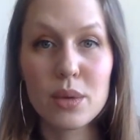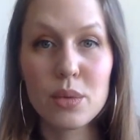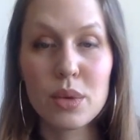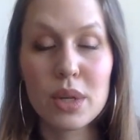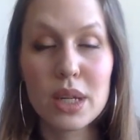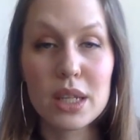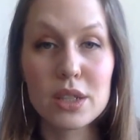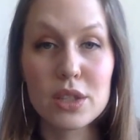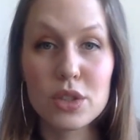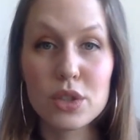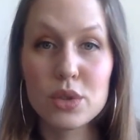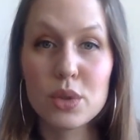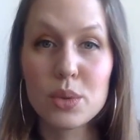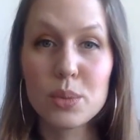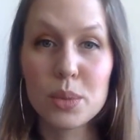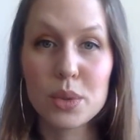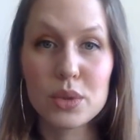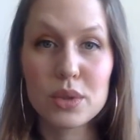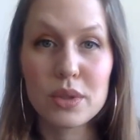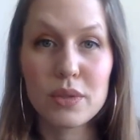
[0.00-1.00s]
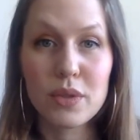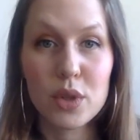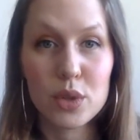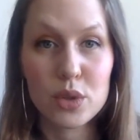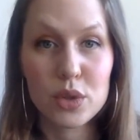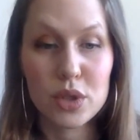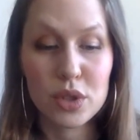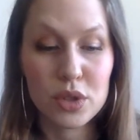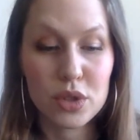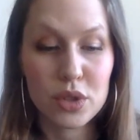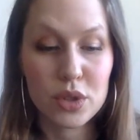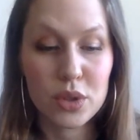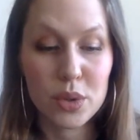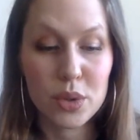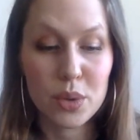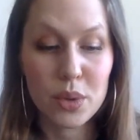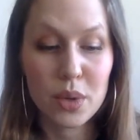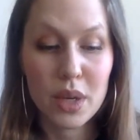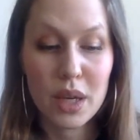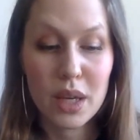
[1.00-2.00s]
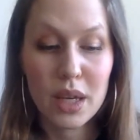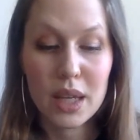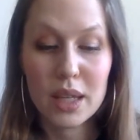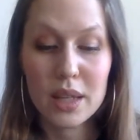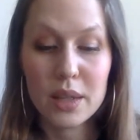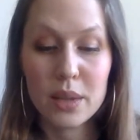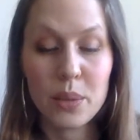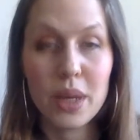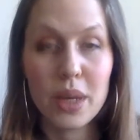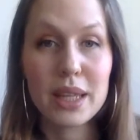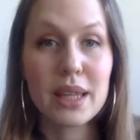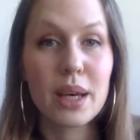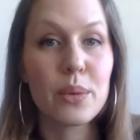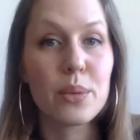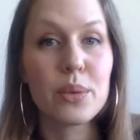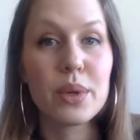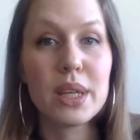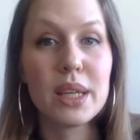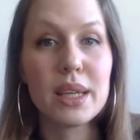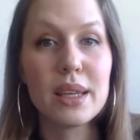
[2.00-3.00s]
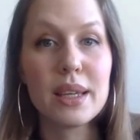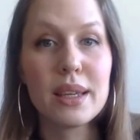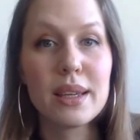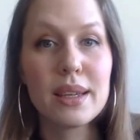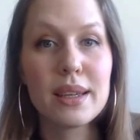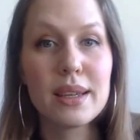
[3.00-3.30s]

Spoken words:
religious almost devotion to, in a way that we